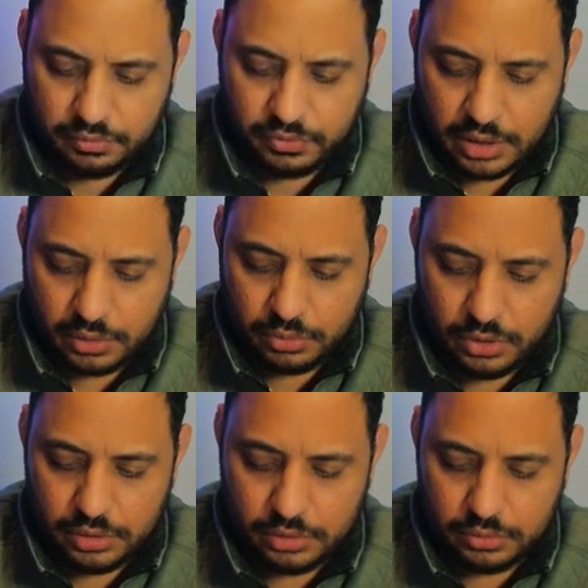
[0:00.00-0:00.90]

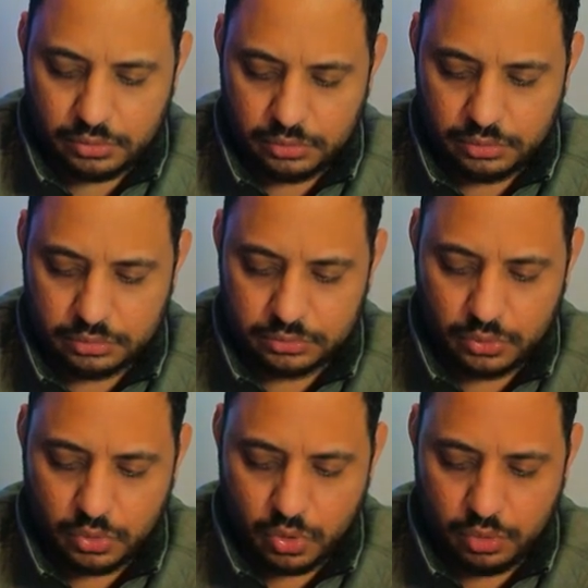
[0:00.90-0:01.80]
firewall
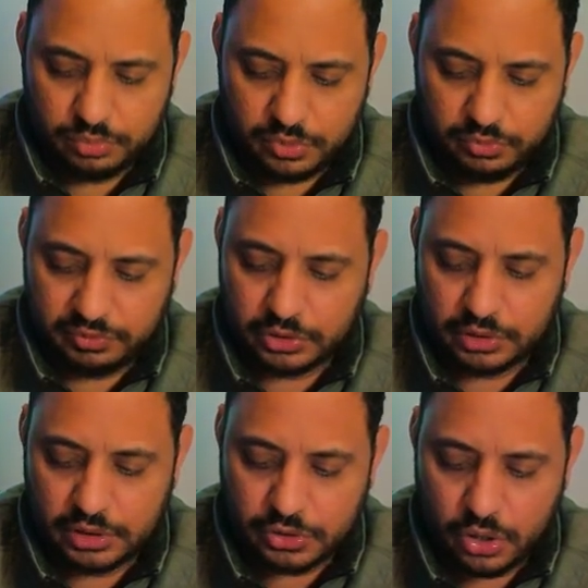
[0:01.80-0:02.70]
home. We've
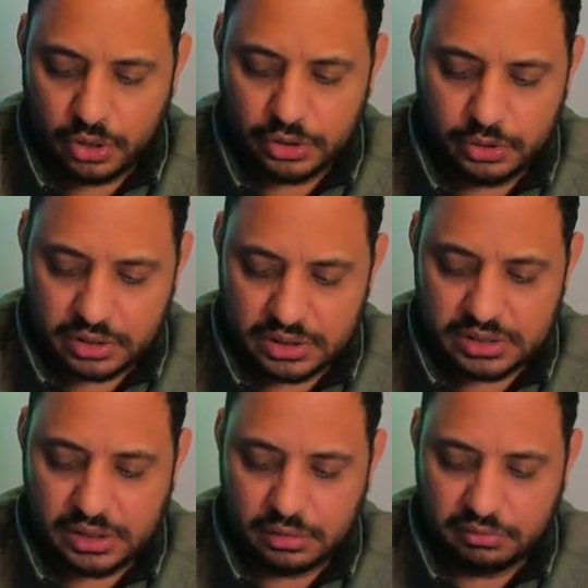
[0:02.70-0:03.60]
turned it on. You
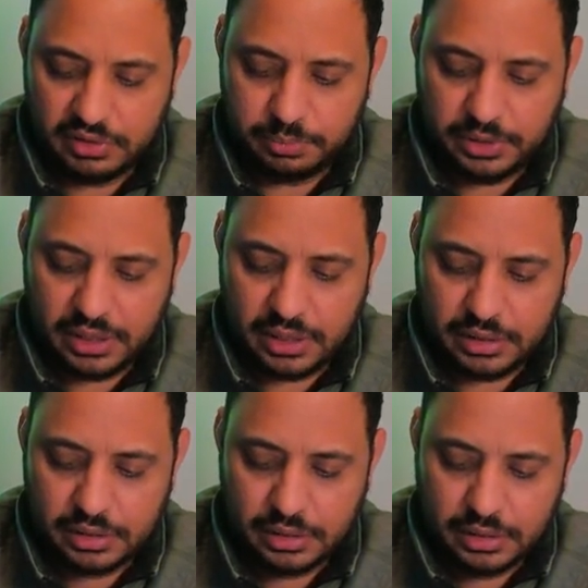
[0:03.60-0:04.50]
can see the
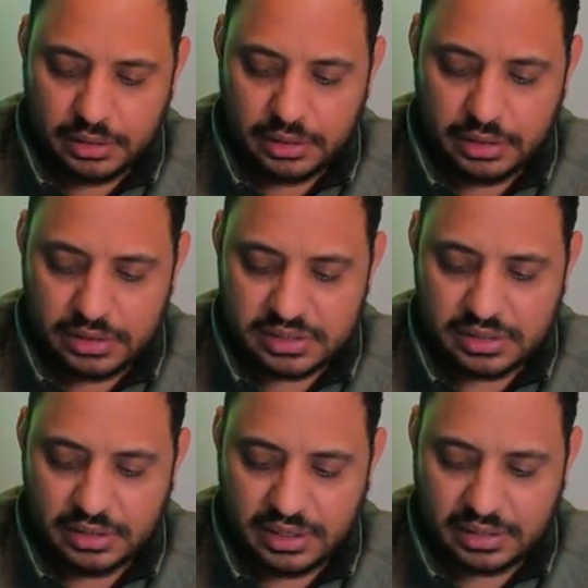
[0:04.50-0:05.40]
VPN
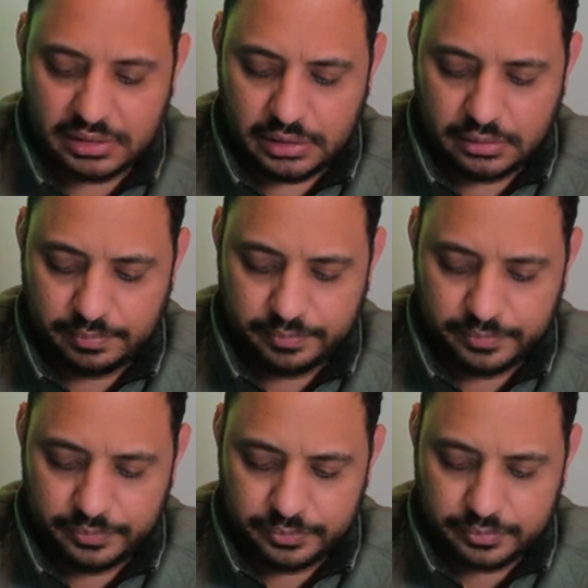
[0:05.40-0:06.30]
is connected
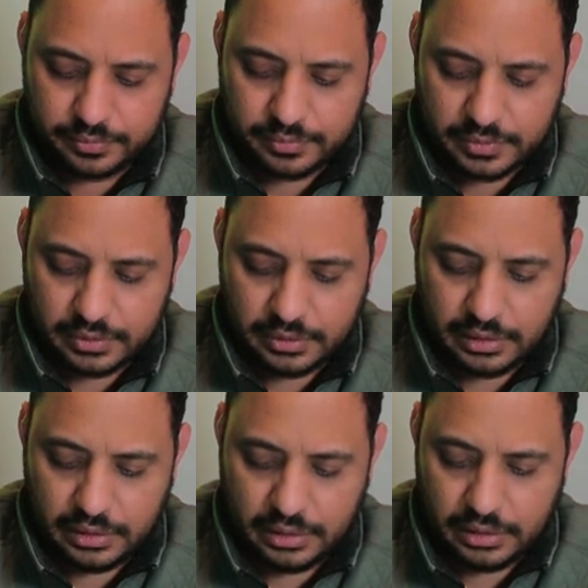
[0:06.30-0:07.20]

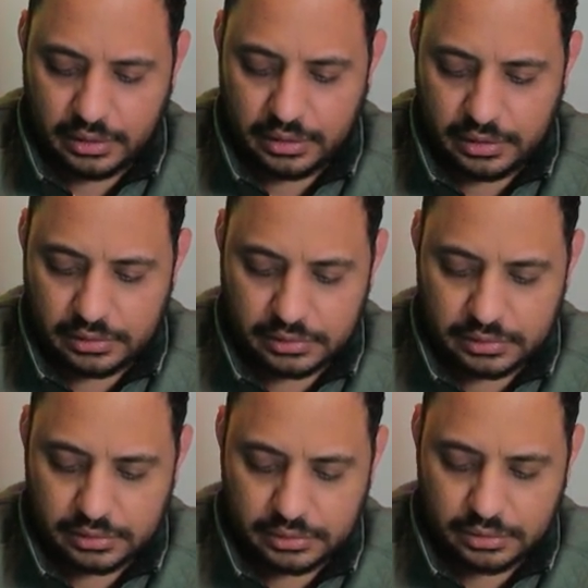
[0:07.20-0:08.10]
and
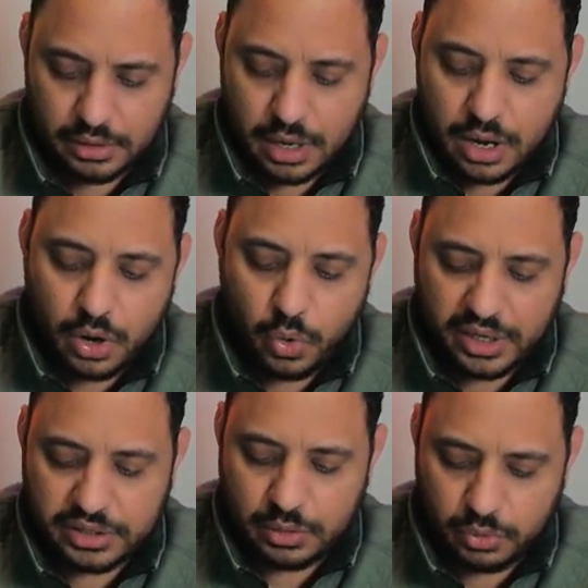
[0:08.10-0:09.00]

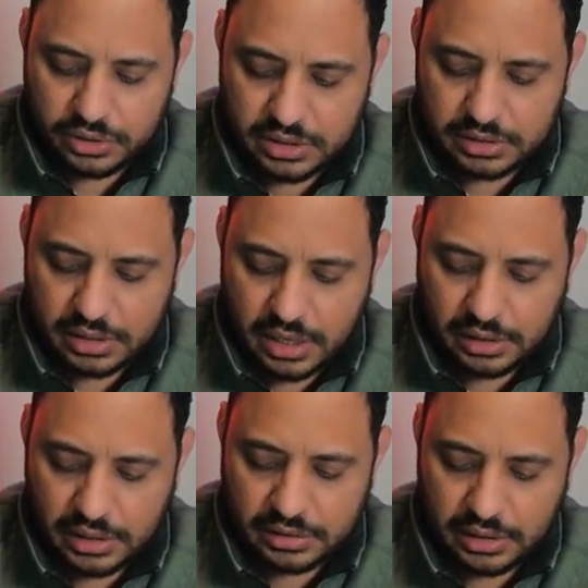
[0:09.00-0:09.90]
Oh, I think what this,
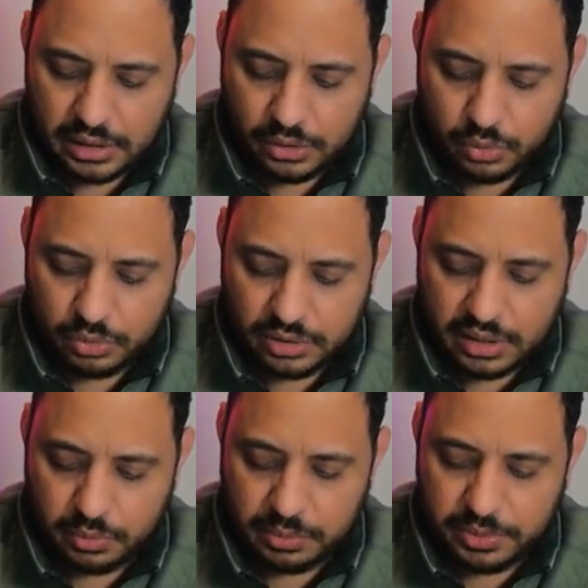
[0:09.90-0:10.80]
I, I think I know what that